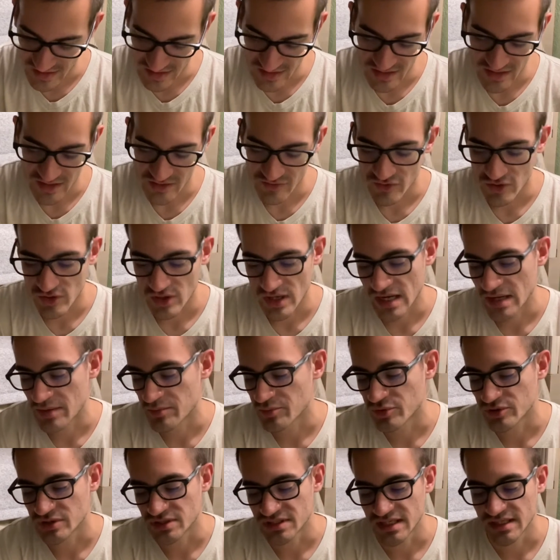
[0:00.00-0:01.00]
I wrote, I am
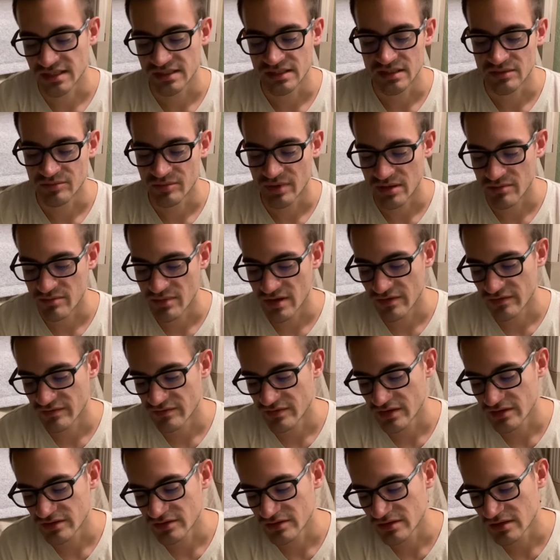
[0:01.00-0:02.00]
protected by my
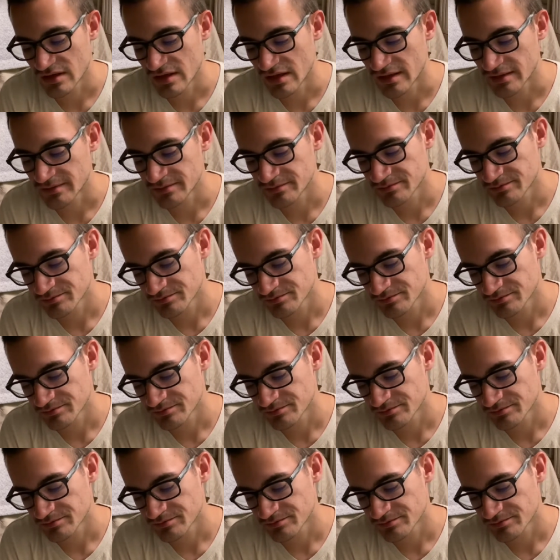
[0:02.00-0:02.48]
Father God.